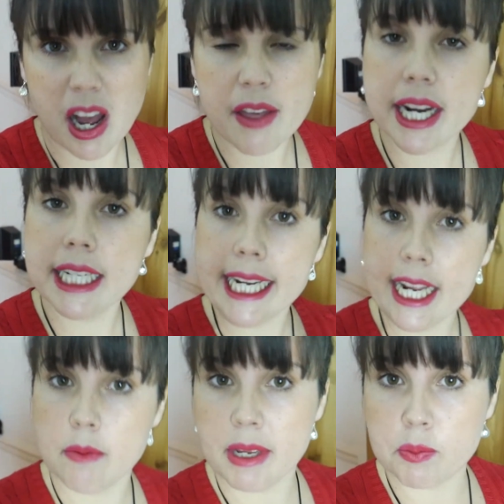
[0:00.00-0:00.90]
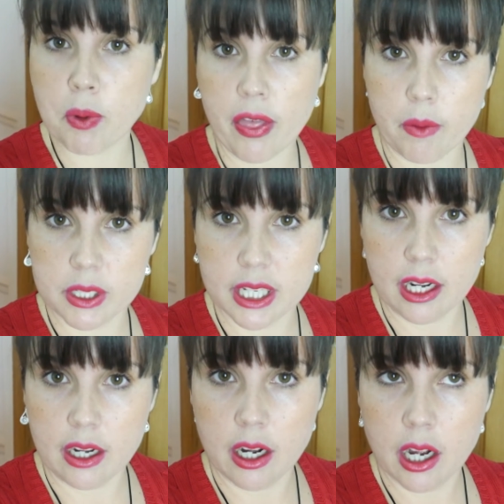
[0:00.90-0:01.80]
I think Liam, his brother, was
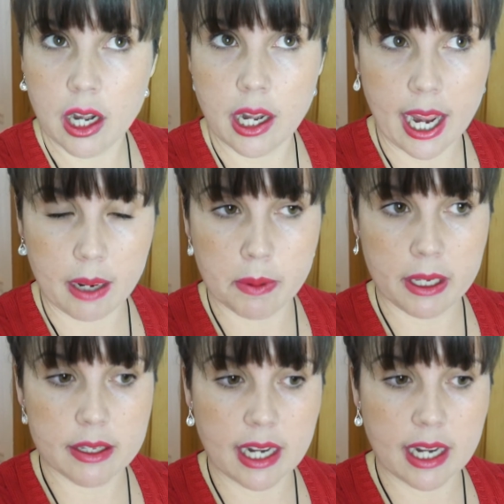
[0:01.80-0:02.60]
in Neighbours,